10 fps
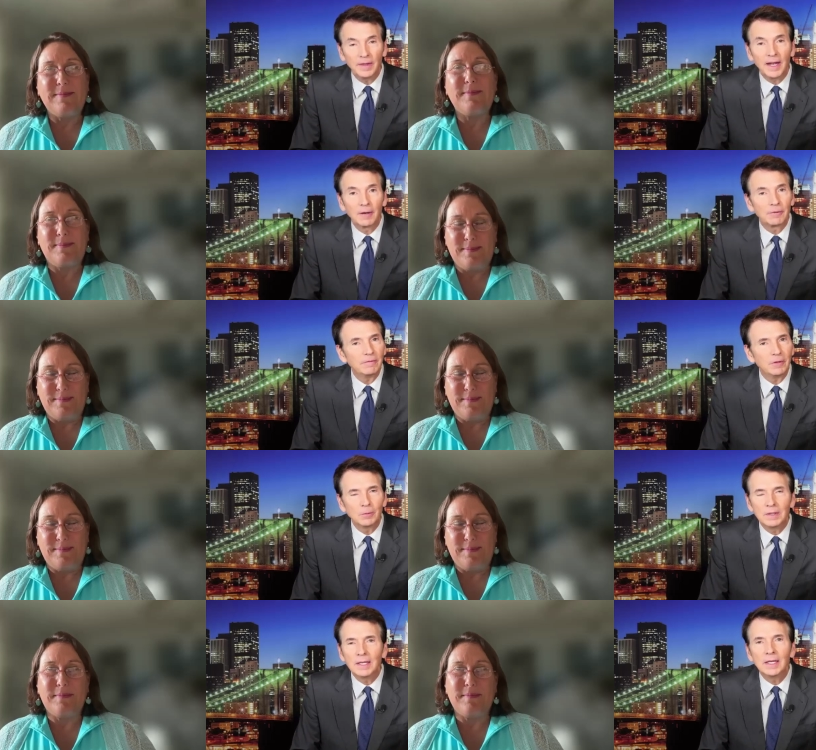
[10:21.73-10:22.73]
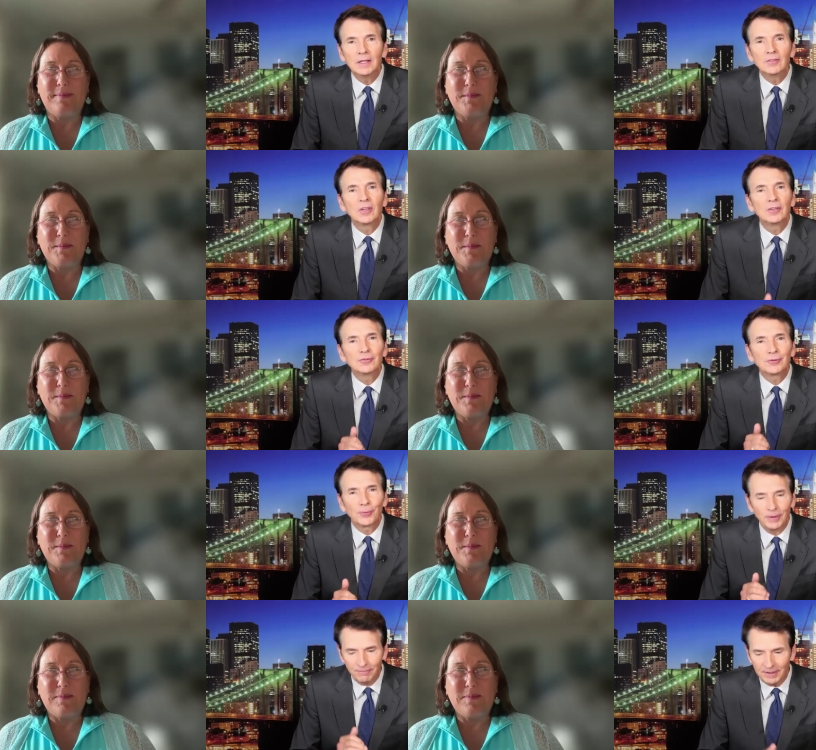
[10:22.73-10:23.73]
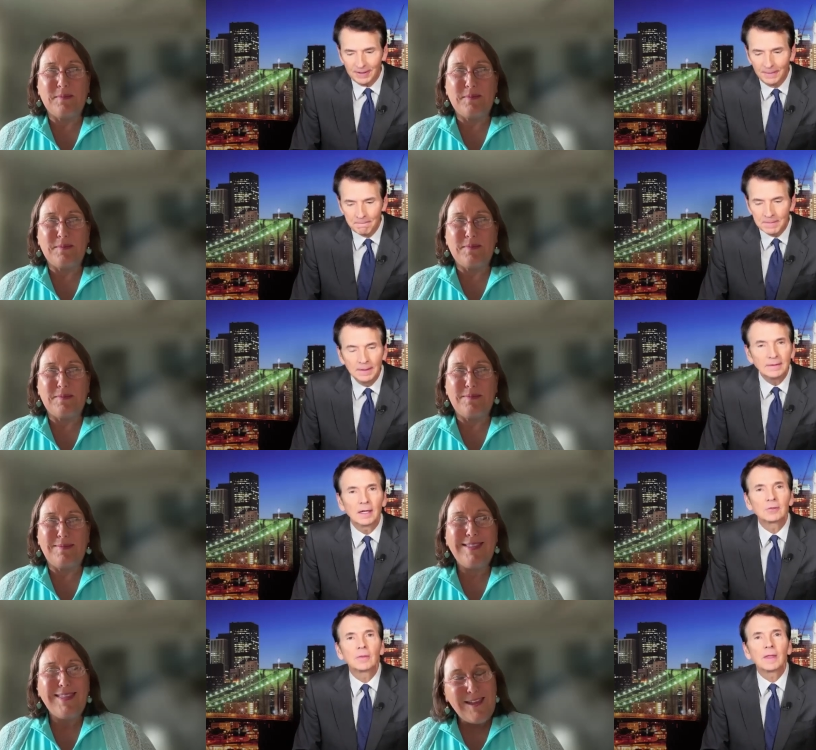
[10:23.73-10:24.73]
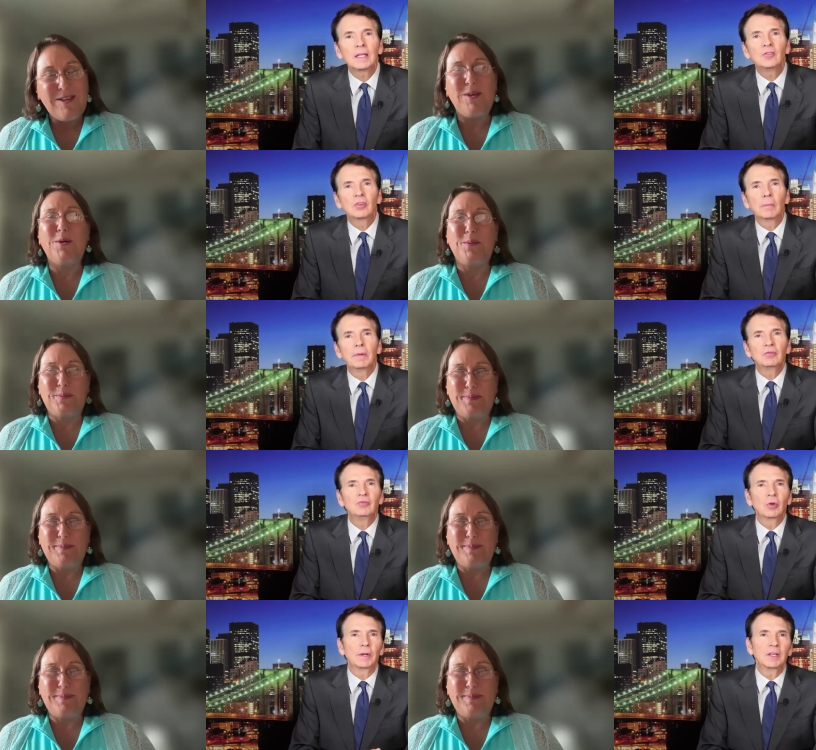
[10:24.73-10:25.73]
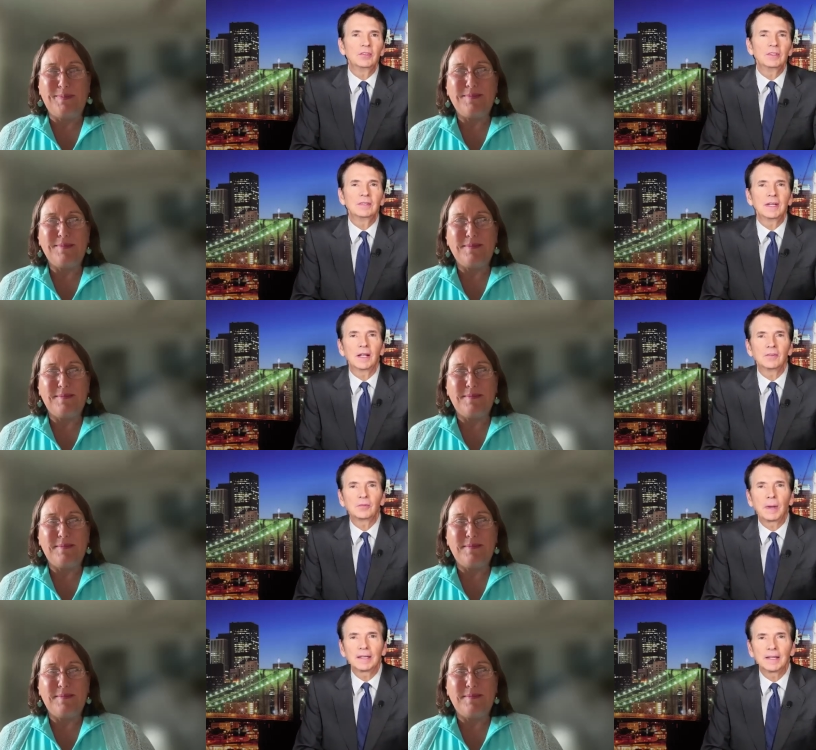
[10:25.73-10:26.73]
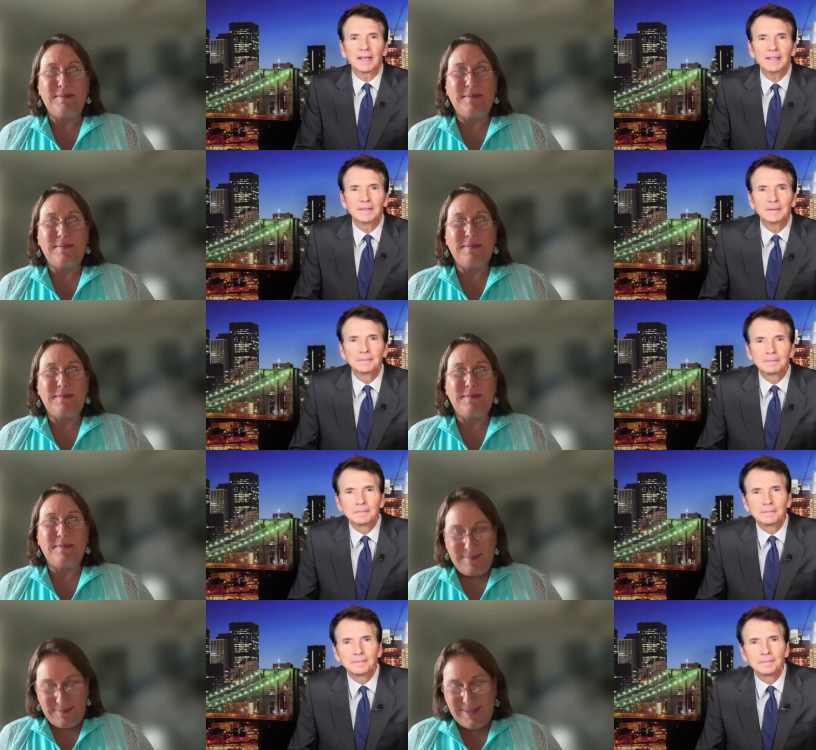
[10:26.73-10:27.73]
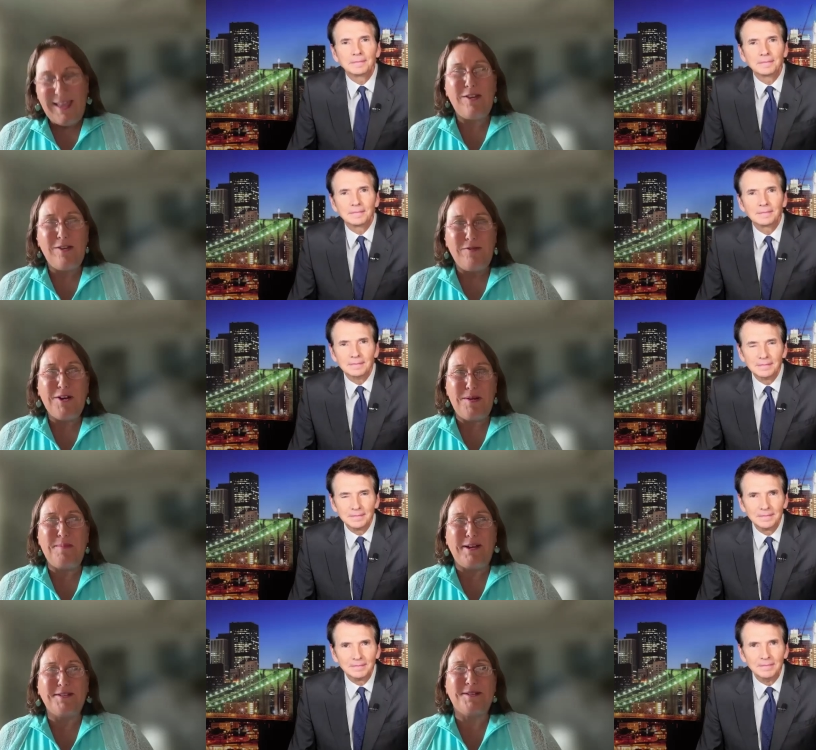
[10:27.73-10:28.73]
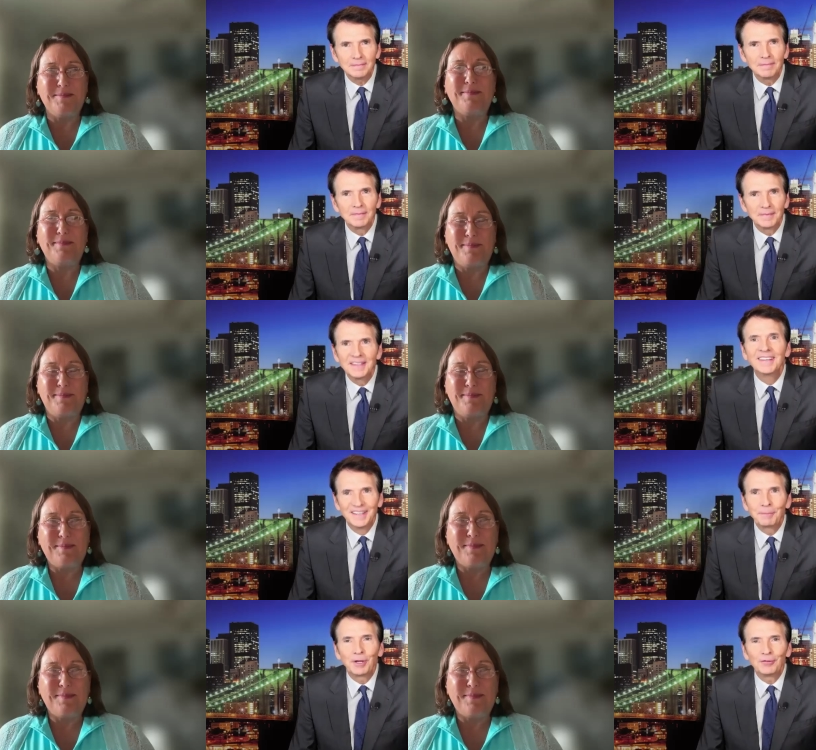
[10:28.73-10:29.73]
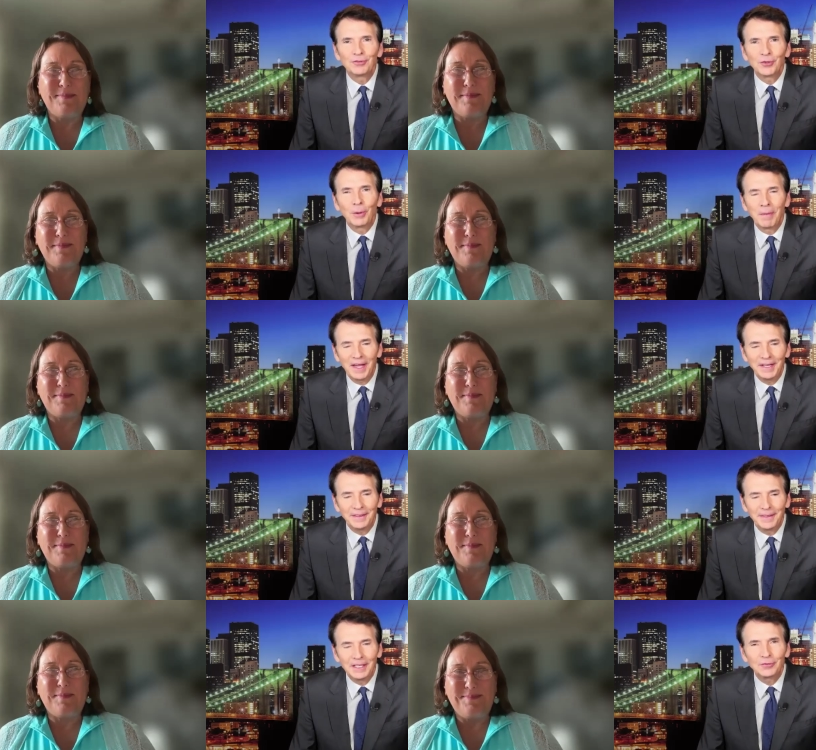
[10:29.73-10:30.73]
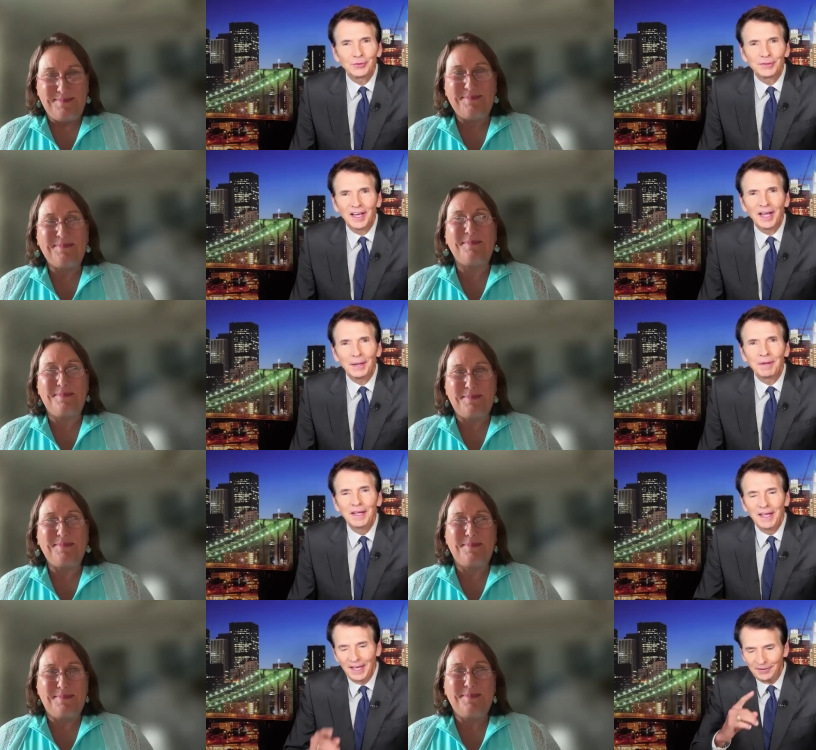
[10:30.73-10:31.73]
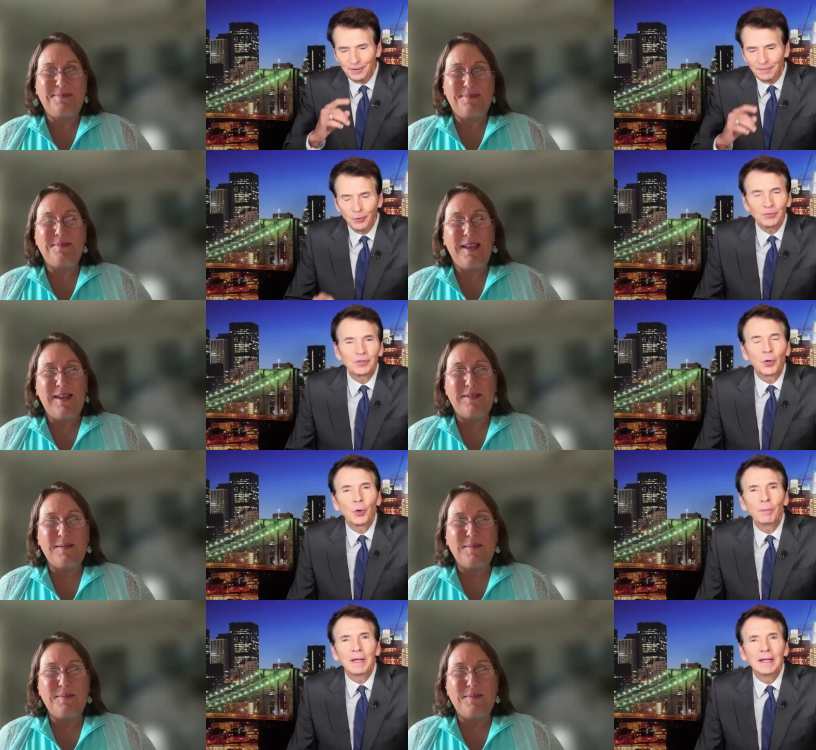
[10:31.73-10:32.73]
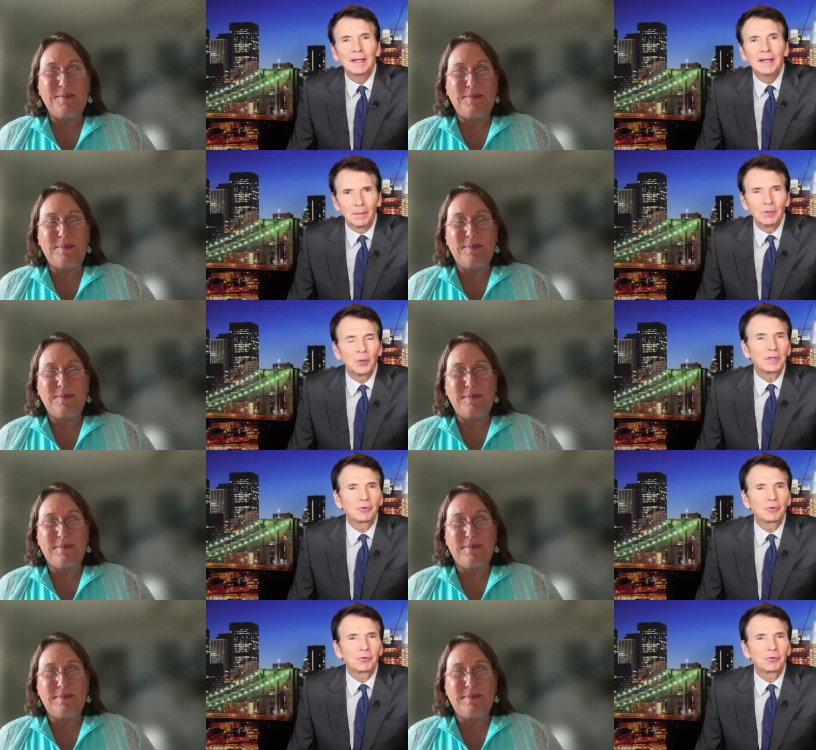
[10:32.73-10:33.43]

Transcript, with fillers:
Speaker 1: that I reviewed is terrific. Doctor, thank you so much for joining us here today on Spotlight.
Speaker 2: Thank you very much.
Speaker 1: Pleasure's all mine. Thanks for your time. And to the folks at home, I'm Logan